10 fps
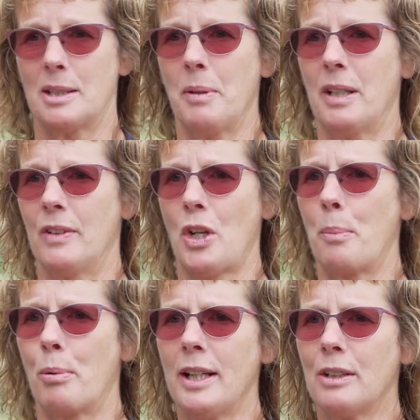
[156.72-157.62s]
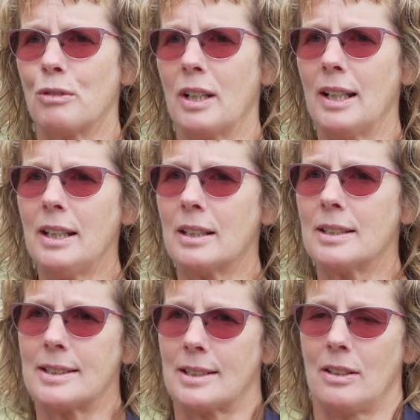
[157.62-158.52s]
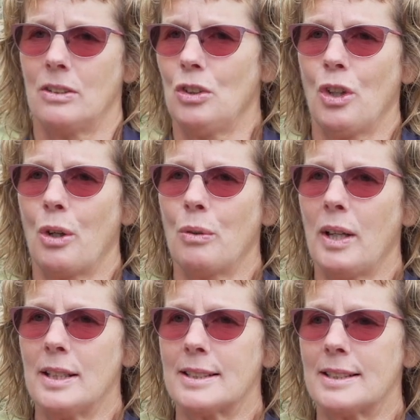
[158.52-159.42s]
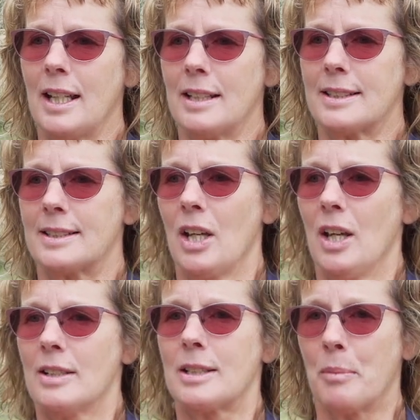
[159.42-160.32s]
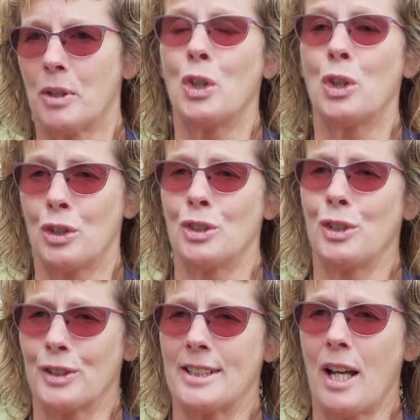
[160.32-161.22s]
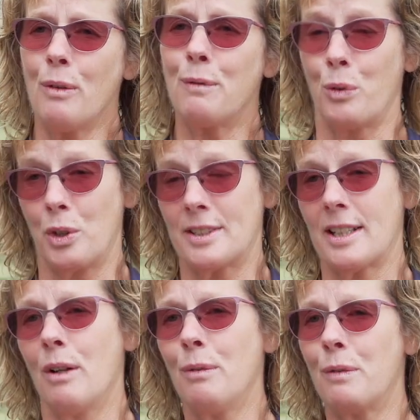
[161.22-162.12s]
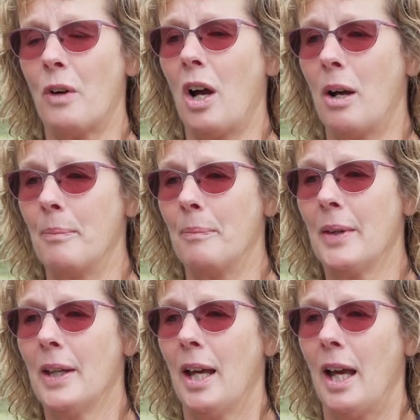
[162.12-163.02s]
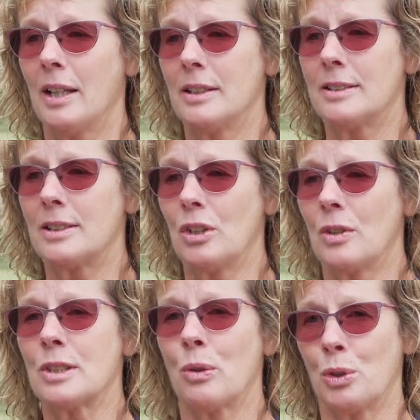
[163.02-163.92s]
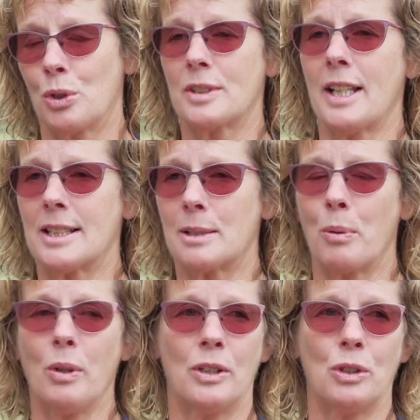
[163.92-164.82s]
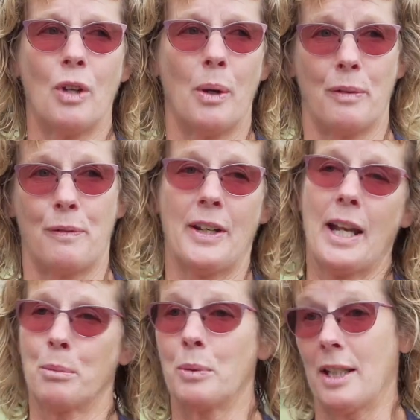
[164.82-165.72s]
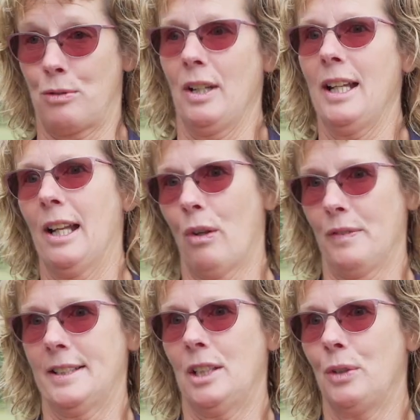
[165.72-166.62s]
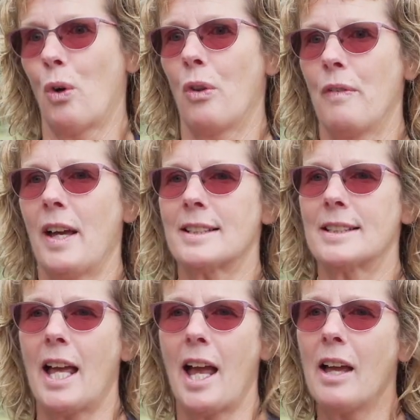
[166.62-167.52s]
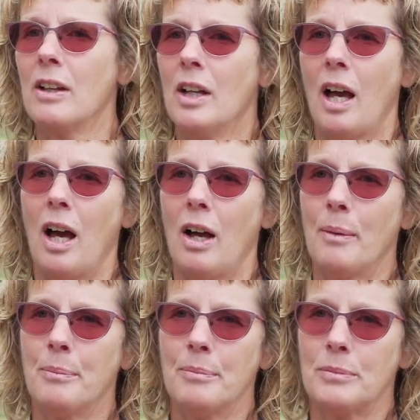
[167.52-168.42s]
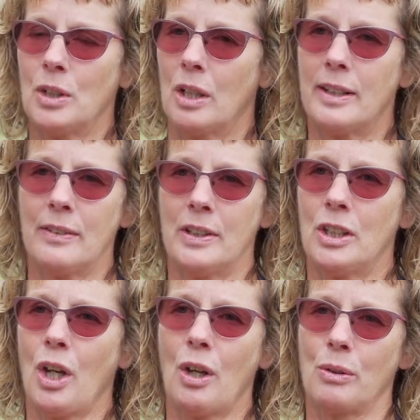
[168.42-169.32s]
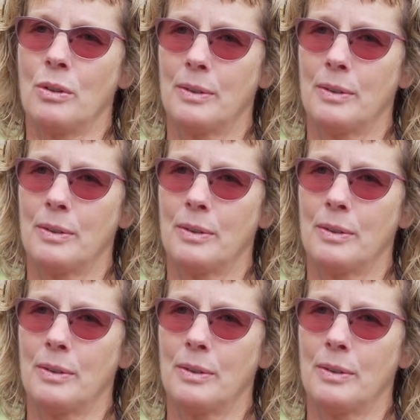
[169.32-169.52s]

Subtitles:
a bit of a no-brainer really, because you know it's something that you can do yourself for yourself, and you know, as long as you're sensible and you know if an animal gets really ill, obviously you've got the vets there, you know, give it a go,